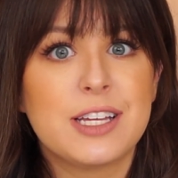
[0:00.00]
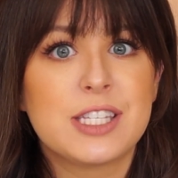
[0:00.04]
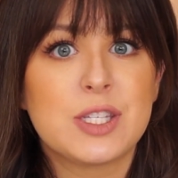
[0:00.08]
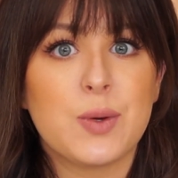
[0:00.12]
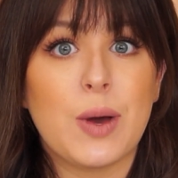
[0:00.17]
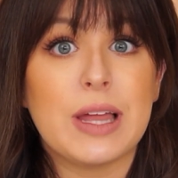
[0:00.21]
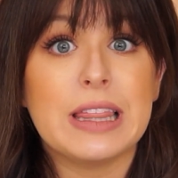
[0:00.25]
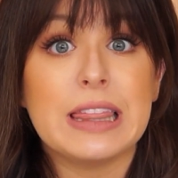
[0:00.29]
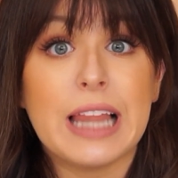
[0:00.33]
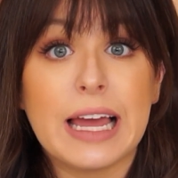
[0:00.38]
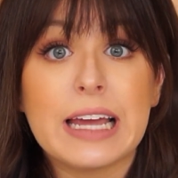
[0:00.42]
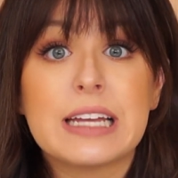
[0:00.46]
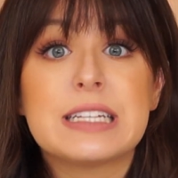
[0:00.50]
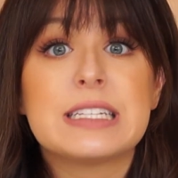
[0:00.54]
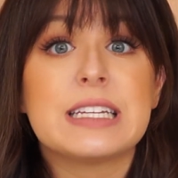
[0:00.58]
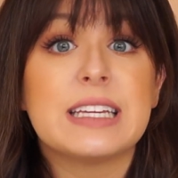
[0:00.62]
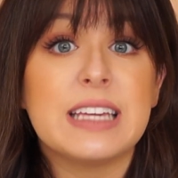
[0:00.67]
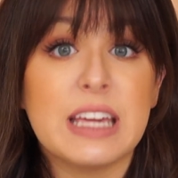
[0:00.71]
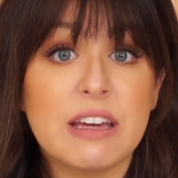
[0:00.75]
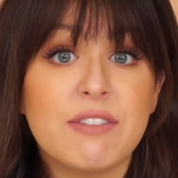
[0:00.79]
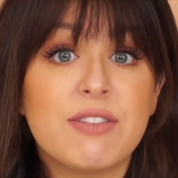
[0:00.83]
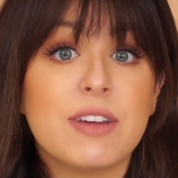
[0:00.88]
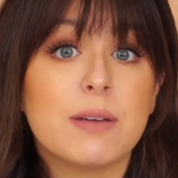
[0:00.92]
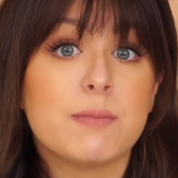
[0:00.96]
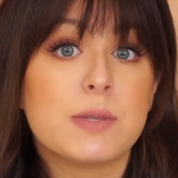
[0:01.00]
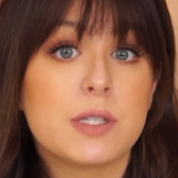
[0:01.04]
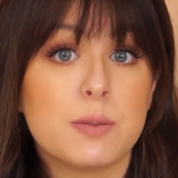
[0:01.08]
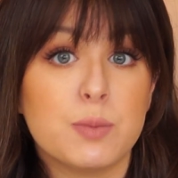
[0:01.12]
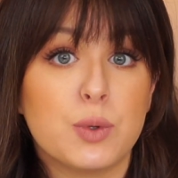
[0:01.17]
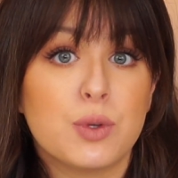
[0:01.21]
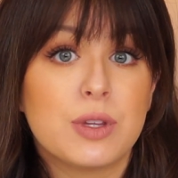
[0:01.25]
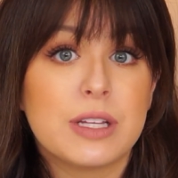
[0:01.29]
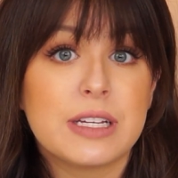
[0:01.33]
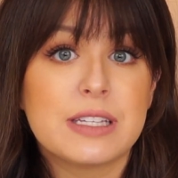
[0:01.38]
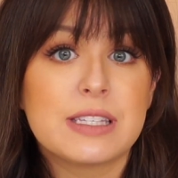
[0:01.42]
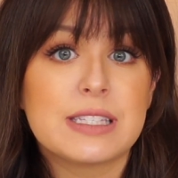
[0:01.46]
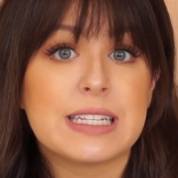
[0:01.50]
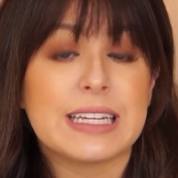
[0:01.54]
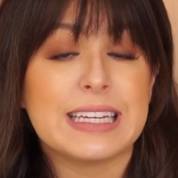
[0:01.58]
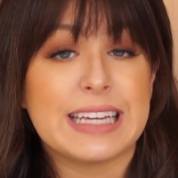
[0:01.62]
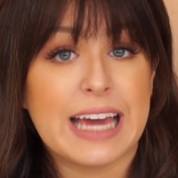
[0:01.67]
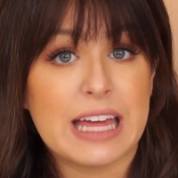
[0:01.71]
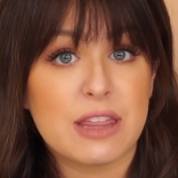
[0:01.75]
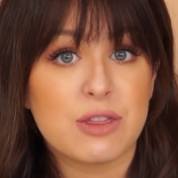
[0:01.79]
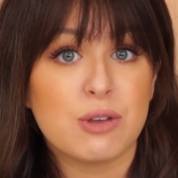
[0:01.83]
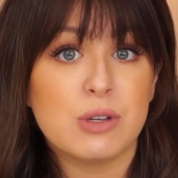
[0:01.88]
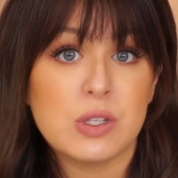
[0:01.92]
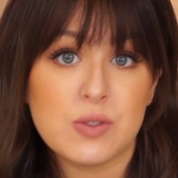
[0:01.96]
so I like to give him smoothies to
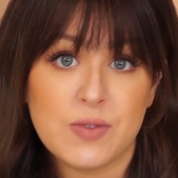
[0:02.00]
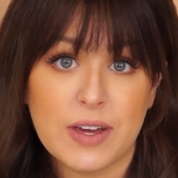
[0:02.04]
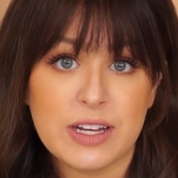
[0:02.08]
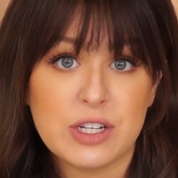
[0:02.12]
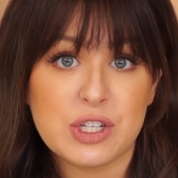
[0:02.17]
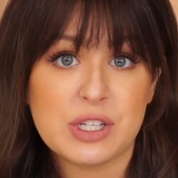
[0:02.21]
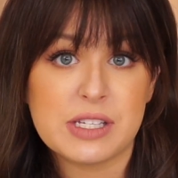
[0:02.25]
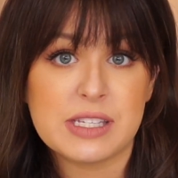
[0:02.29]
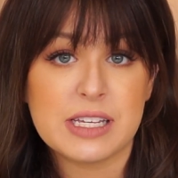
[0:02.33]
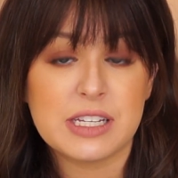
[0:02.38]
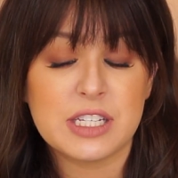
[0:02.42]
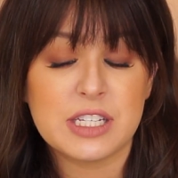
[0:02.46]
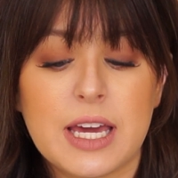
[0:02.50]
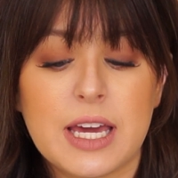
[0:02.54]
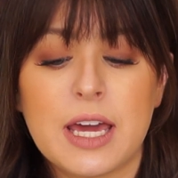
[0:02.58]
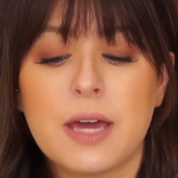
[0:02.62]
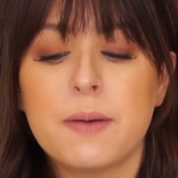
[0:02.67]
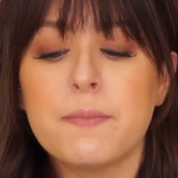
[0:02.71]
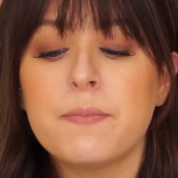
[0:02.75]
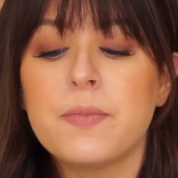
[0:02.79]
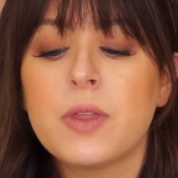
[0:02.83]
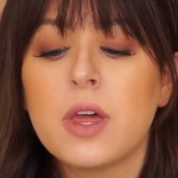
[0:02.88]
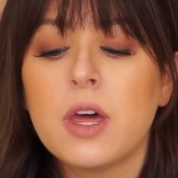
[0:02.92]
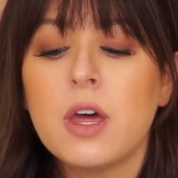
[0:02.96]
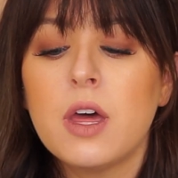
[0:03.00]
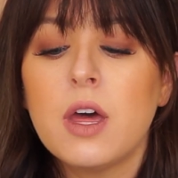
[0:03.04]
get those veggies him.